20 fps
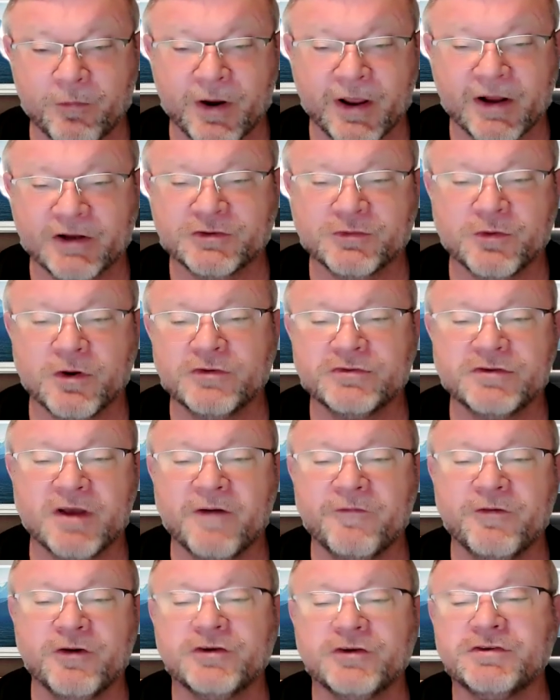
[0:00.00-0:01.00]
brakes, throws
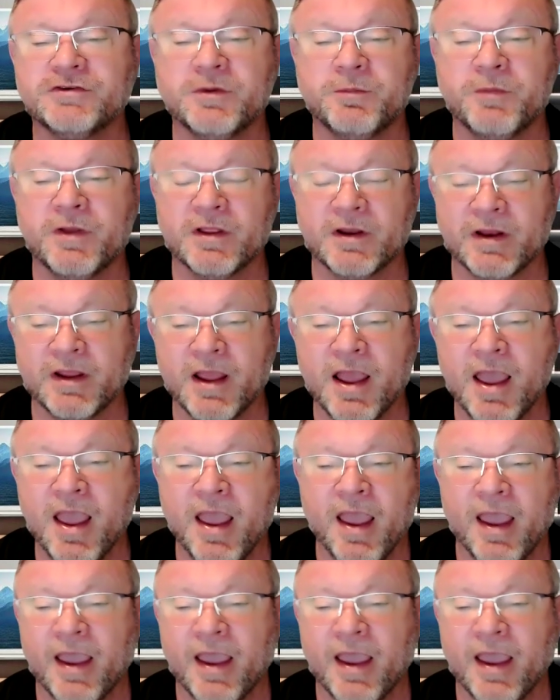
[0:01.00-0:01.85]
off your stability,